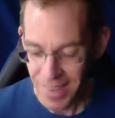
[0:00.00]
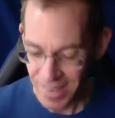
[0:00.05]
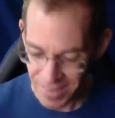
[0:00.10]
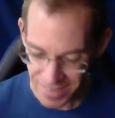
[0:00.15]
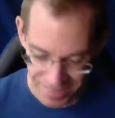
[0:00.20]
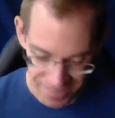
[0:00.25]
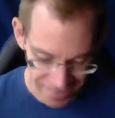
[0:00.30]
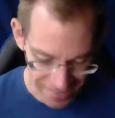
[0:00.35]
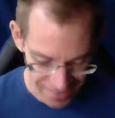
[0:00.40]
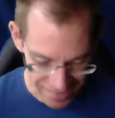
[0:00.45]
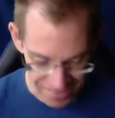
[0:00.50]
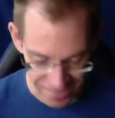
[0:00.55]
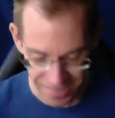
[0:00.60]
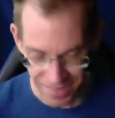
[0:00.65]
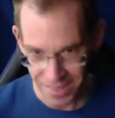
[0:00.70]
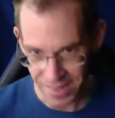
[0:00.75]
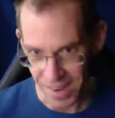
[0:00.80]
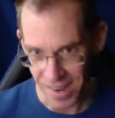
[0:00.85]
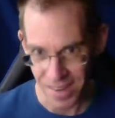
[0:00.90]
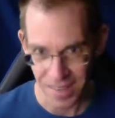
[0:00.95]
is going to
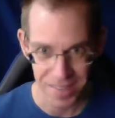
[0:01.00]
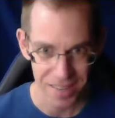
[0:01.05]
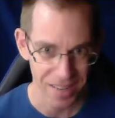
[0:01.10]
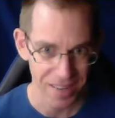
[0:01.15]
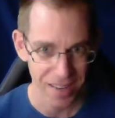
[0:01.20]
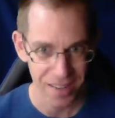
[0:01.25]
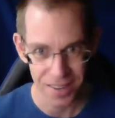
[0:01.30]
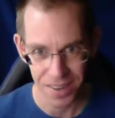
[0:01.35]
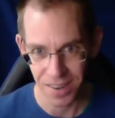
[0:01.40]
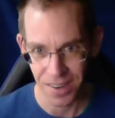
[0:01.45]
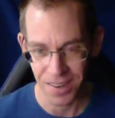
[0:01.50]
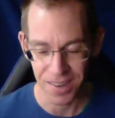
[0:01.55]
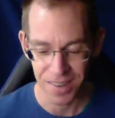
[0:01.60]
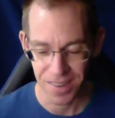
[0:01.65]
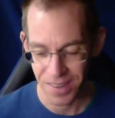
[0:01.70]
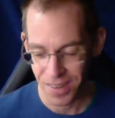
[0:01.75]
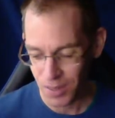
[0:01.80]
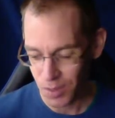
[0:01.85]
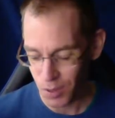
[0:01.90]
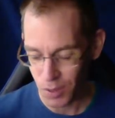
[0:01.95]
cause another
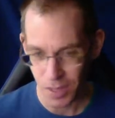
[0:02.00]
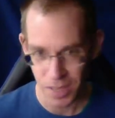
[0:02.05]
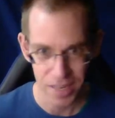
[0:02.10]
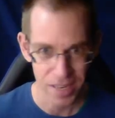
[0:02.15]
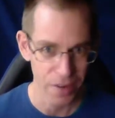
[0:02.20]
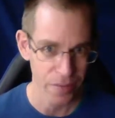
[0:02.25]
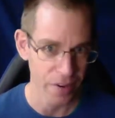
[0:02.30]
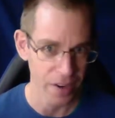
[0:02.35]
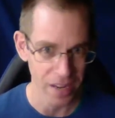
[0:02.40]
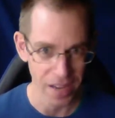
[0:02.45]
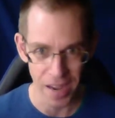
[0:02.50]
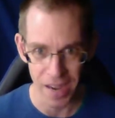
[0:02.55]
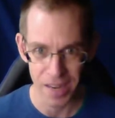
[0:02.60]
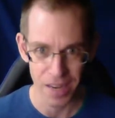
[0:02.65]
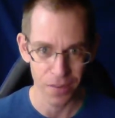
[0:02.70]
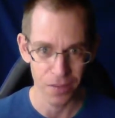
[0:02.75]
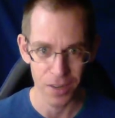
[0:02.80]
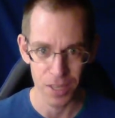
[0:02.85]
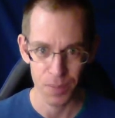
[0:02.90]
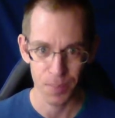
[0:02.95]
totally different kind
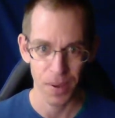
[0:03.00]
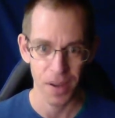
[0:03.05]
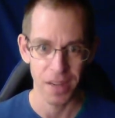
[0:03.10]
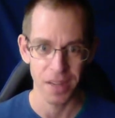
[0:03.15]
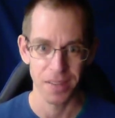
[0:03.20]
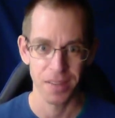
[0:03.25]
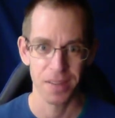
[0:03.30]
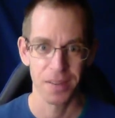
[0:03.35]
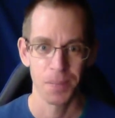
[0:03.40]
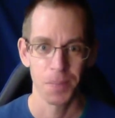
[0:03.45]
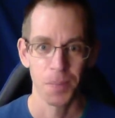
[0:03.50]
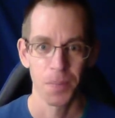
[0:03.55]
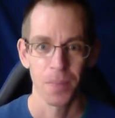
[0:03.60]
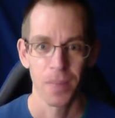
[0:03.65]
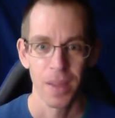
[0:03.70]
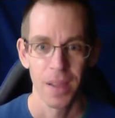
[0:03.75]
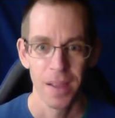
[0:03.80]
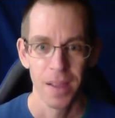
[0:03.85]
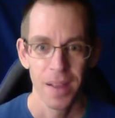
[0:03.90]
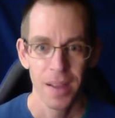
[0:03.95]
of response.
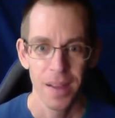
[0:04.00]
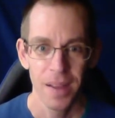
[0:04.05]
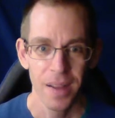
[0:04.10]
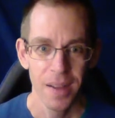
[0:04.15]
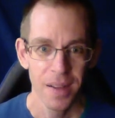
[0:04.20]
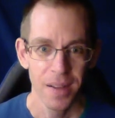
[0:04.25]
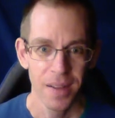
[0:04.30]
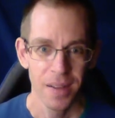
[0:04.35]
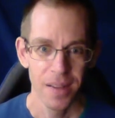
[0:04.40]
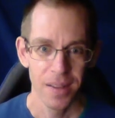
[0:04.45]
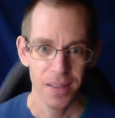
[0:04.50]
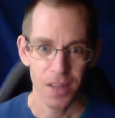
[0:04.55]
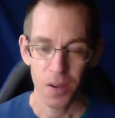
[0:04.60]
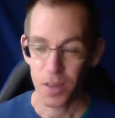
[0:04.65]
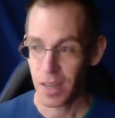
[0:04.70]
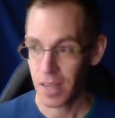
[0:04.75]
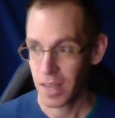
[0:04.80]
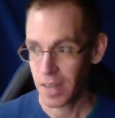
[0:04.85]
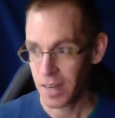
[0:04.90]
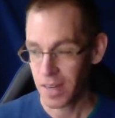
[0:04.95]
So
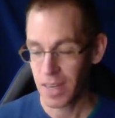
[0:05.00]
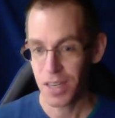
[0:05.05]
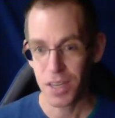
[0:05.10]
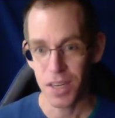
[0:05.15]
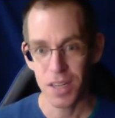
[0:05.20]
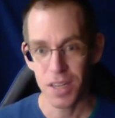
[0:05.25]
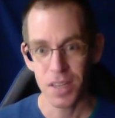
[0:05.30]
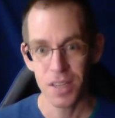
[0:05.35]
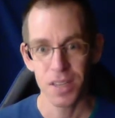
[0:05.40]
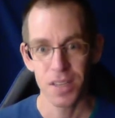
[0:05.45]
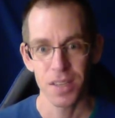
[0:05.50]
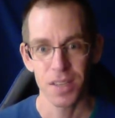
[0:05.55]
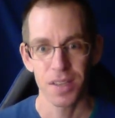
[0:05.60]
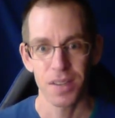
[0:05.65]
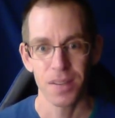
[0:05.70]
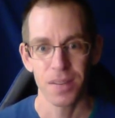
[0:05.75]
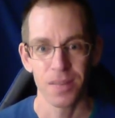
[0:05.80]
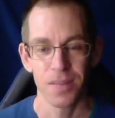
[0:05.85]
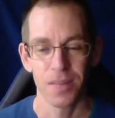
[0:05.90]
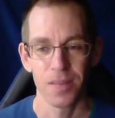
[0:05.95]
the
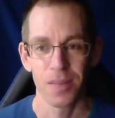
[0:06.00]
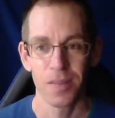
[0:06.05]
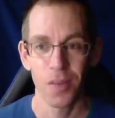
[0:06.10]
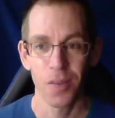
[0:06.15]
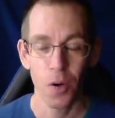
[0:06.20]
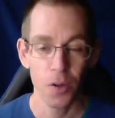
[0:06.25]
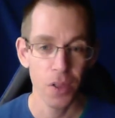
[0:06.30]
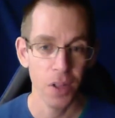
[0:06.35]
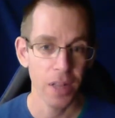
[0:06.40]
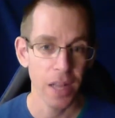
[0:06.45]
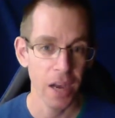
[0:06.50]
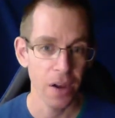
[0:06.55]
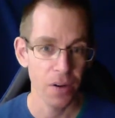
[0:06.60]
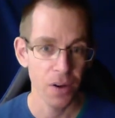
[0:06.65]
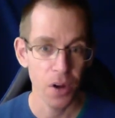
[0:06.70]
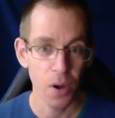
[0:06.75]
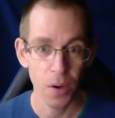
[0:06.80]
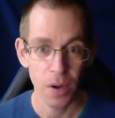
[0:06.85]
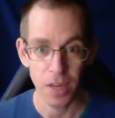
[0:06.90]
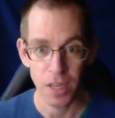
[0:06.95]
conditions for the loud
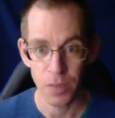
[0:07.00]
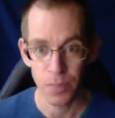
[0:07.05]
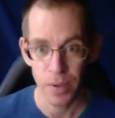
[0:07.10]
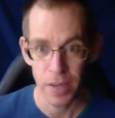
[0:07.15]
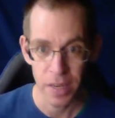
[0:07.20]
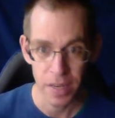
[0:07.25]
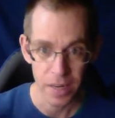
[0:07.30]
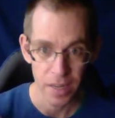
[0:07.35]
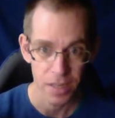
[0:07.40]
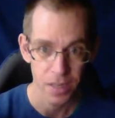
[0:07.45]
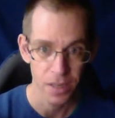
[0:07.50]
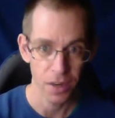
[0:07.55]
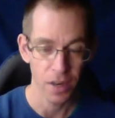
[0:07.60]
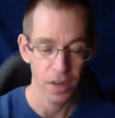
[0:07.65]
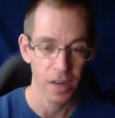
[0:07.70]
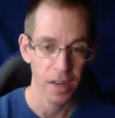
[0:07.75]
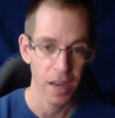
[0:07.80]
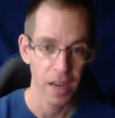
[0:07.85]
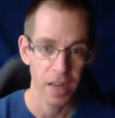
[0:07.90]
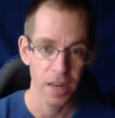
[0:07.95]
noise being a
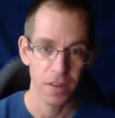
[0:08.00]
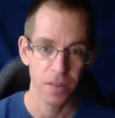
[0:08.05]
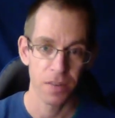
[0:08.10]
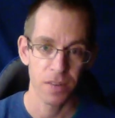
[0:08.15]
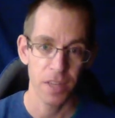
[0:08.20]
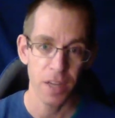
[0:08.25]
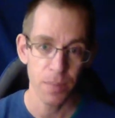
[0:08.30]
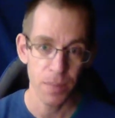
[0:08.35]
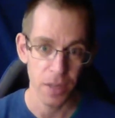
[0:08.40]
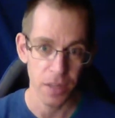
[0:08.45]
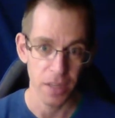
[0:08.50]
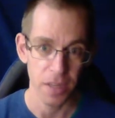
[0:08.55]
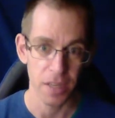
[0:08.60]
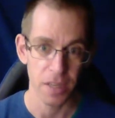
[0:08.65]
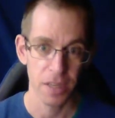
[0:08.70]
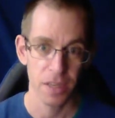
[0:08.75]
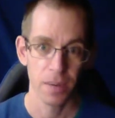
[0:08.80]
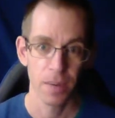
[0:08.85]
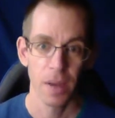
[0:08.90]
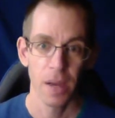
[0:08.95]
certain kind of
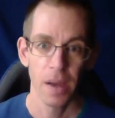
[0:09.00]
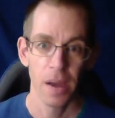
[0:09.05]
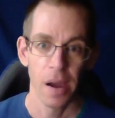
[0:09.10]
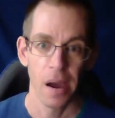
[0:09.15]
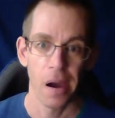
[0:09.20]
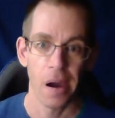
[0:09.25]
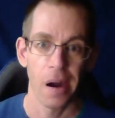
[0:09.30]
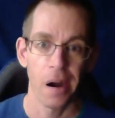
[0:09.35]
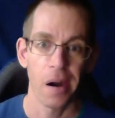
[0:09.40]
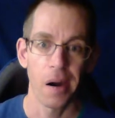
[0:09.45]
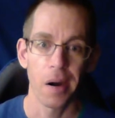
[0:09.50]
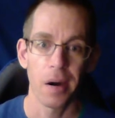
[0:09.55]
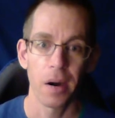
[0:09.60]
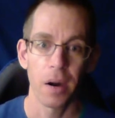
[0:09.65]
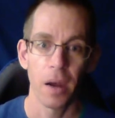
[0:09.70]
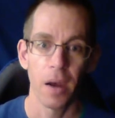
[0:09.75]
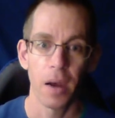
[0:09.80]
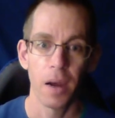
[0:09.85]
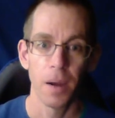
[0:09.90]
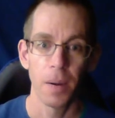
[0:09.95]
stimulus are
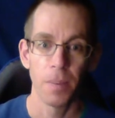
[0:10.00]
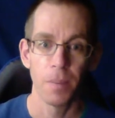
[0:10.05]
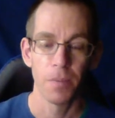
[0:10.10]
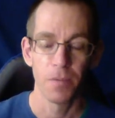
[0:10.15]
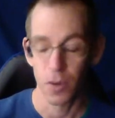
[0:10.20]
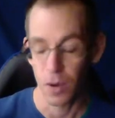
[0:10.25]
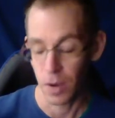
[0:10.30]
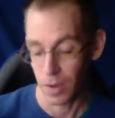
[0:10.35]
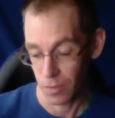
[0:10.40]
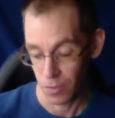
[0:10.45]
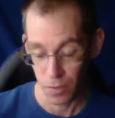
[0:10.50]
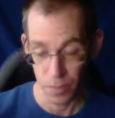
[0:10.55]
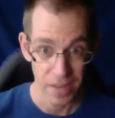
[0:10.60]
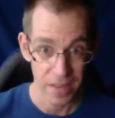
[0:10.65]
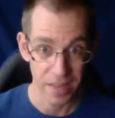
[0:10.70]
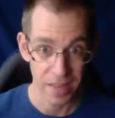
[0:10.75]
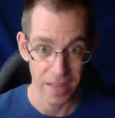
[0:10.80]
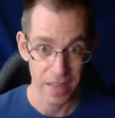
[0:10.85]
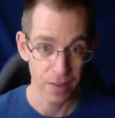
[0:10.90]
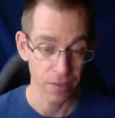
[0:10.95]
um, for, for
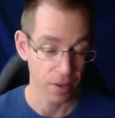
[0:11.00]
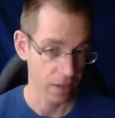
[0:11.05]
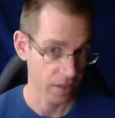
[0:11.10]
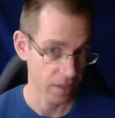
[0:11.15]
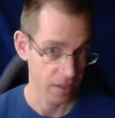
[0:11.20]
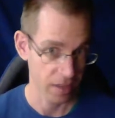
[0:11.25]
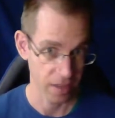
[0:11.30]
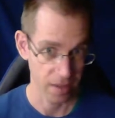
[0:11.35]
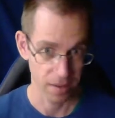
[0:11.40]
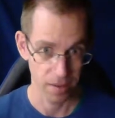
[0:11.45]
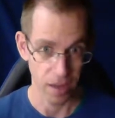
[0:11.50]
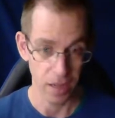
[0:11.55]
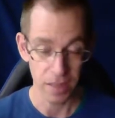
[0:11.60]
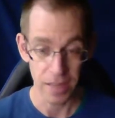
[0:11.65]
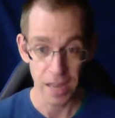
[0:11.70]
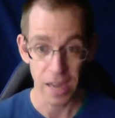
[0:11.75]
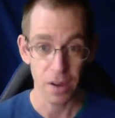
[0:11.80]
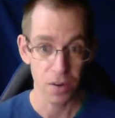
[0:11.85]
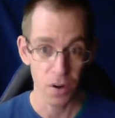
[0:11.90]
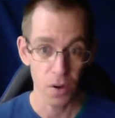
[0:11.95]
being even a
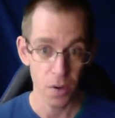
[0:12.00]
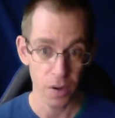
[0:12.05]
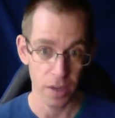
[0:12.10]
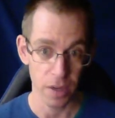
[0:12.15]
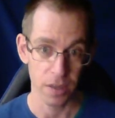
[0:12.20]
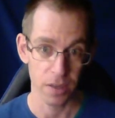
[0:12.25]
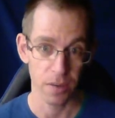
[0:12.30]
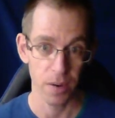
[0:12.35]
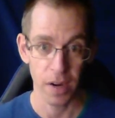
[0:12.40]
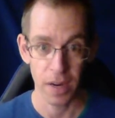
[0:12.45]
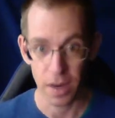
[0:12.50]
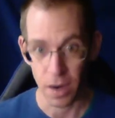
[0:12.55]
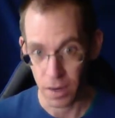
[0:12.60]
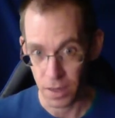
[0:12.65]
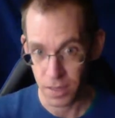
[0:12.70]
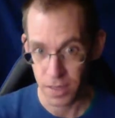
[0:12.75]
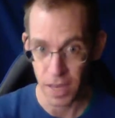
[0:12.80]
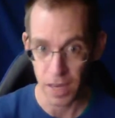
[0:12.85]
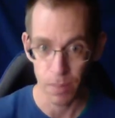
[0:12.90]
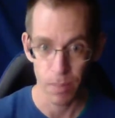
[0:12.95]
loud noise, right, are
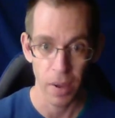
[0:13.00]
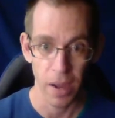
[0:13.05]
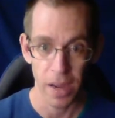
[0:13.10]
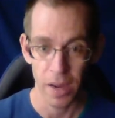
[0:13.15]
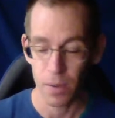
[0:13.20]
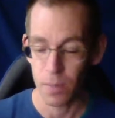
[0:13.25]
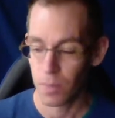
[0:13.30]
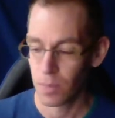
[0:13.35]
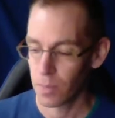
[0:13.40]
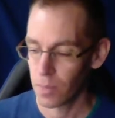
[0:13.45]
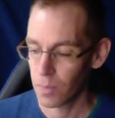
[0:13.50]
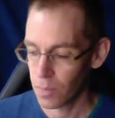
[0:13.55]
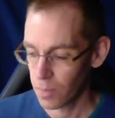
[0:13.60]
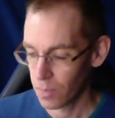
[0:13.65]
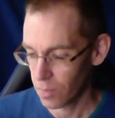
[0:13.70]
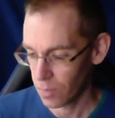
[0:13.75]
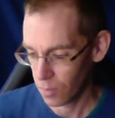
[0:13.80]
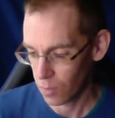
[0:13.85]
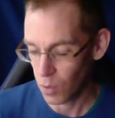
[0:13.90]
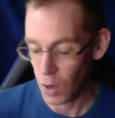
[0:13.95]
set by
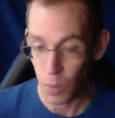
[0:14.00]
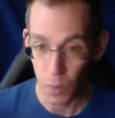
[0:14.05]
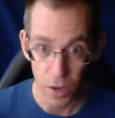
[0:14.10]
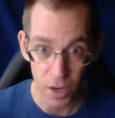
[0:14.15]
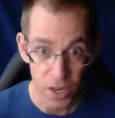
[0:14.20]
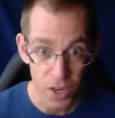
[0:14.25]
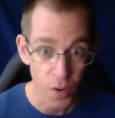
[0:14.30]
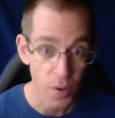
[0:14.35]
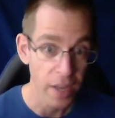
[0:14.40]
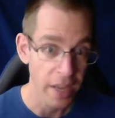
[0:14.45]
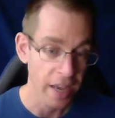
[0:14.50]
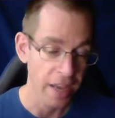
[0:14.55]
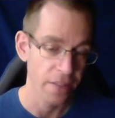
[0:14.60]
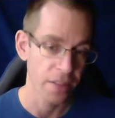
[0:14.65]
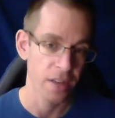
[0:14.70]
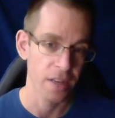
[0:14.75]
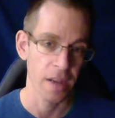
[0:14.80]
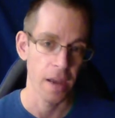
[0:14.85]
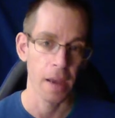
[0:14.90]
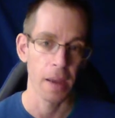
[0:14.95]
what we're doing at
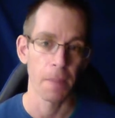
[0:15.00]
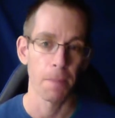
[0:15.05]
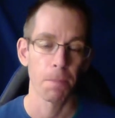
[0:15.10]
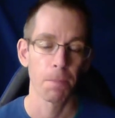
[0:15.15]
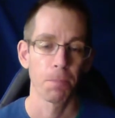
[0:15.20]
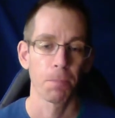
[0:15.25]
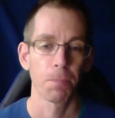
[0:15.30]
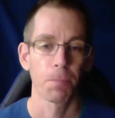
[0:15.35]
the time.